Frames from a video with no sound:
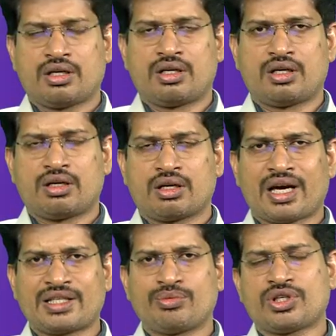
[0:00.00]
Uh,
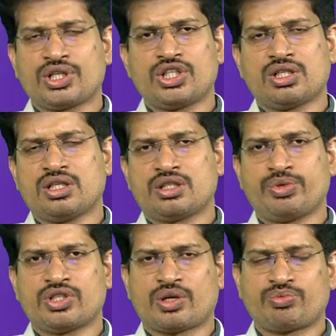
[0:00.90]
catchment region is
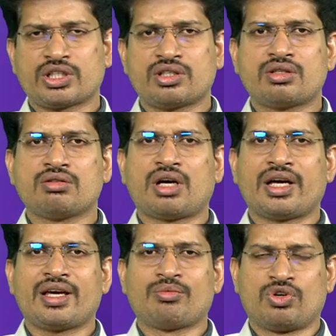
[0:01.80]
being subjected to high
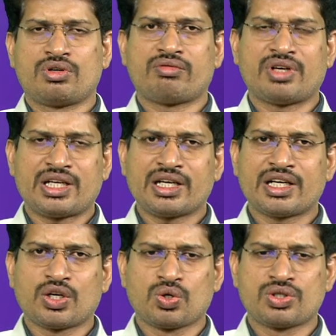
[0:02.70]
amount of weathering and
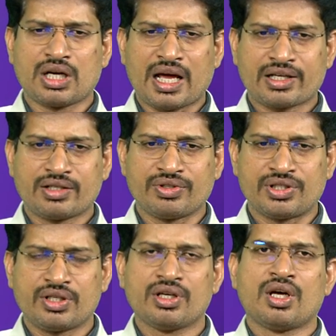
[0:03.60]
erosional
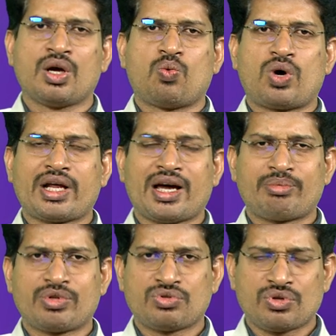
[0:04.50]
activity, what
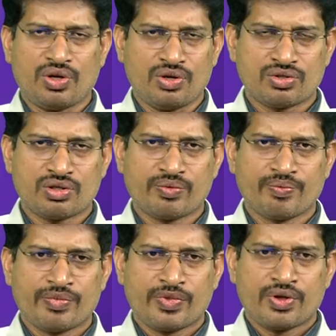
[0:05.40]
happens is uh,
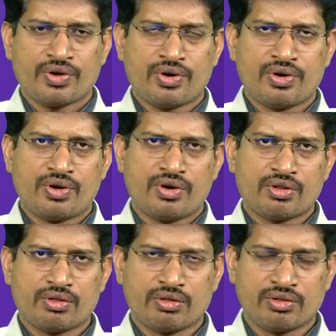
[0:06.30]
uh,
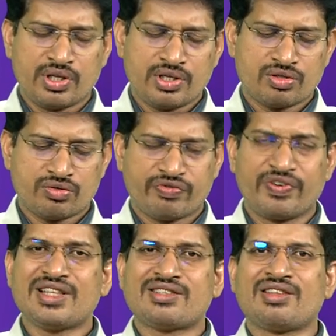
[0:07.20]
this
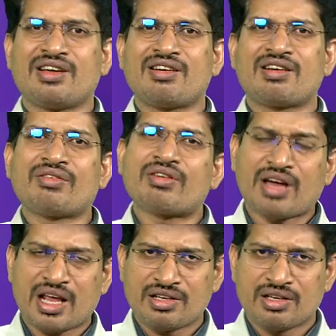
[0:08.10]
fills the river
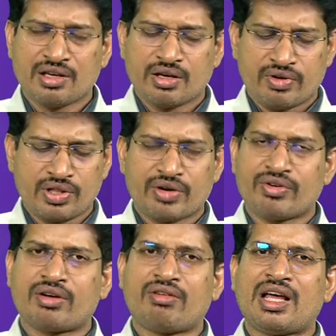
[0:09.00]
valley. When the
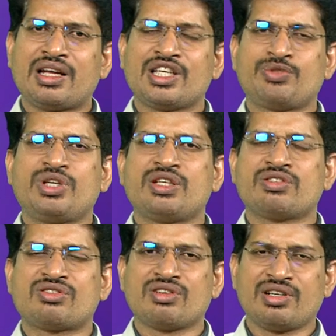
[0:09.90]
river valley is being
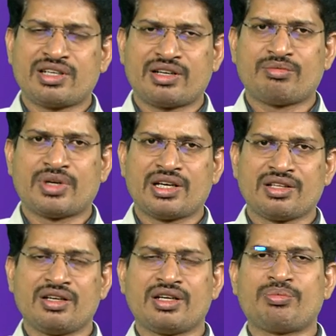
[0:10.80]
silted by
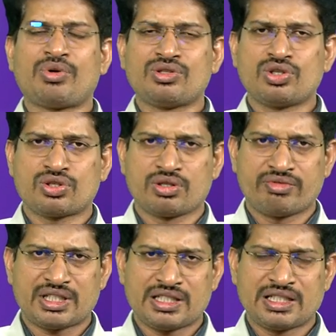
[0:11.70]
the deposition of
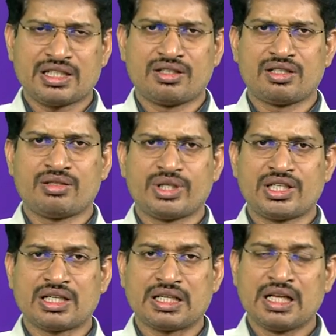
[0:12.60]
weathered and eroded
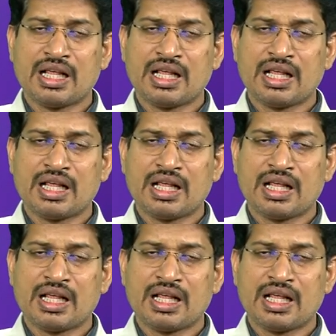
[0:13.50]
material,